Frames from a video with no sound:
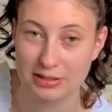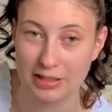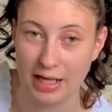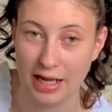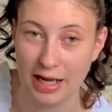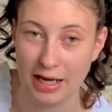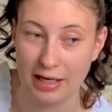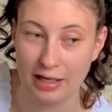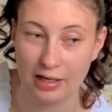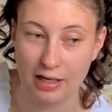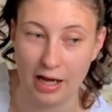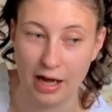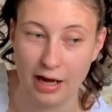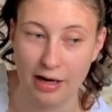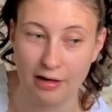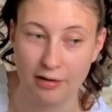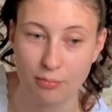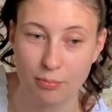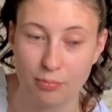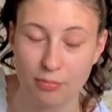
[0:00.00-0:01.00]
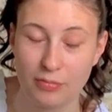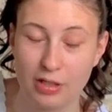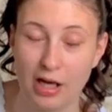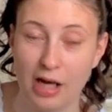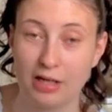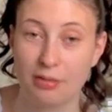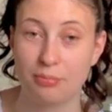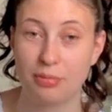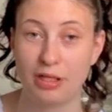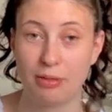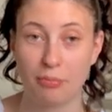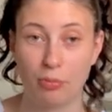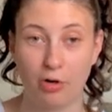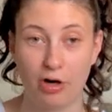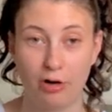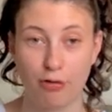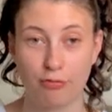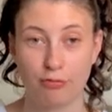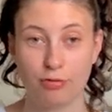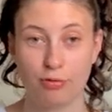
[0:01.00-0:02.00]
and I'm kind of being more
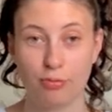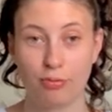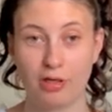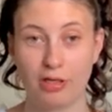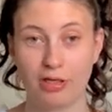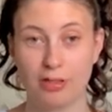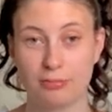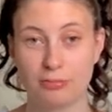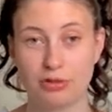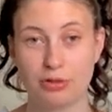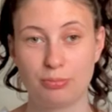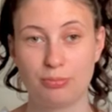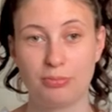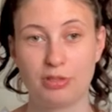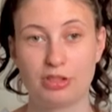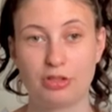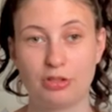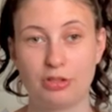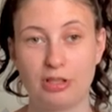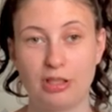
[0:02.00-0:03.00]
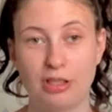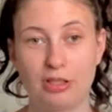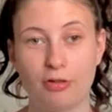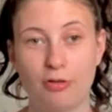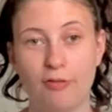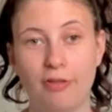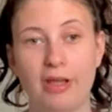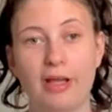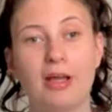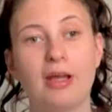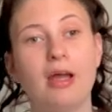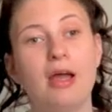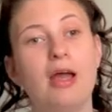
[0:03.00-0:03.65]
helpful when it comes to maternity clothing